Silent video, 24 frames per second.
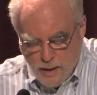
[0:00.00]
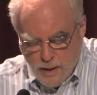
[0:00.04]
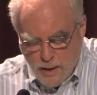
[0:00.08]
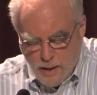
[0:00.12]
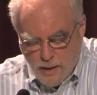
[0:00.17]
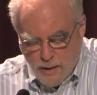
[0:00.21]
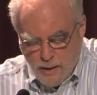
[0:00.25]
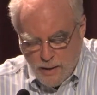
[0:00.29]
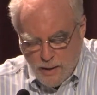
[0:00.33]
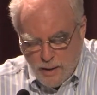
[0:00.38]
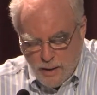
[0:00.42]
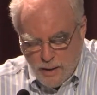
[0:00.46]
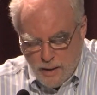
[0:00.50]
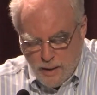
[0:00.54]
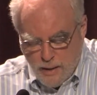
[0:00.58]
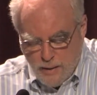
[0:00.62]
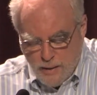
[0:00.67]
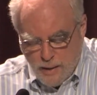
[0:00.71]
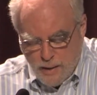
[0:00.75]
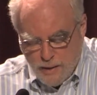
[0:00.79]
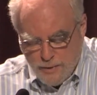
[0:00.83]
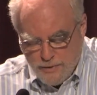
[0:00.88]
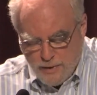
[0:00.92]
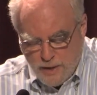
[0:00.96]

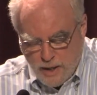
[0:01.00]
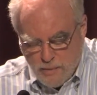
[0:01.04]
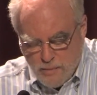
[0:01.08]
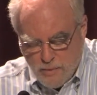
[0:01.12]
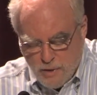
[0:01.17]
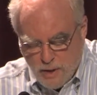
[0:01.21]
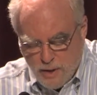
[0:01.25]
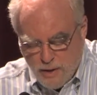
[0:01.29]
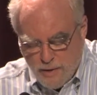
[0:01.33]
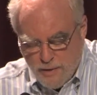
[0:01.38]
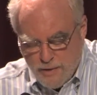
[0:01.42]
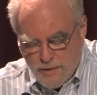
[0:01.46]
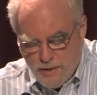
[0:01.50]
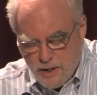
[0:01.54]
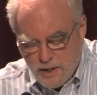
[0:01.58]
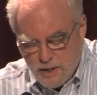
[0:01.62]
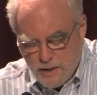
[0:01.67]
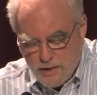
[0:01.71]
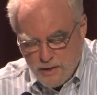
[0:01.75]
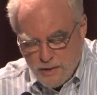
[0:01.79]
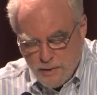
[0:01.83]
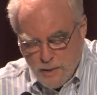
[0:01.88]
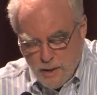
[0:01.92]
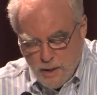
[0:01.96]
He said, among other
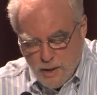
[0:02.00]
things,